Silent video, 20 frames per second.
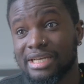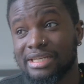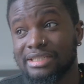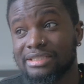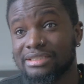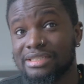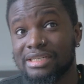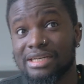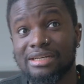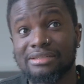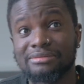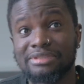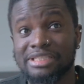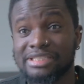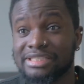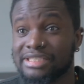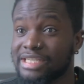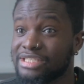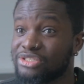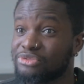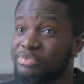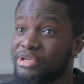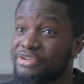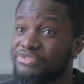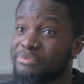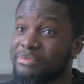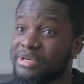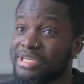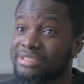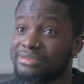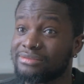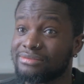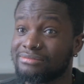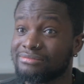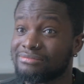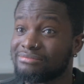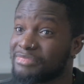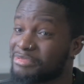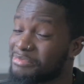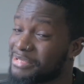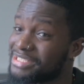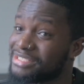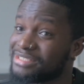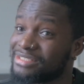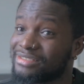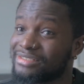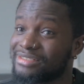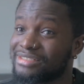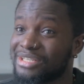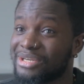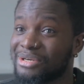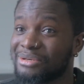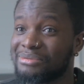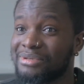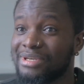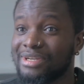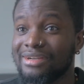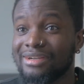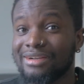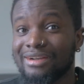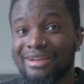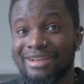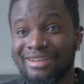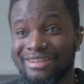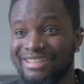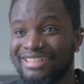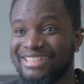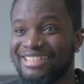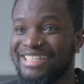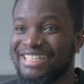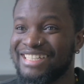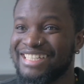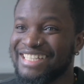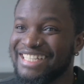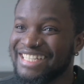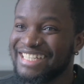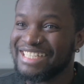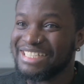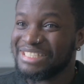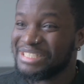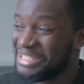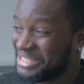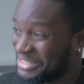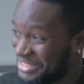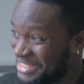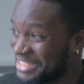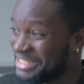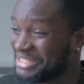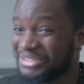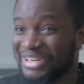and they decided to pay for my master's, so it's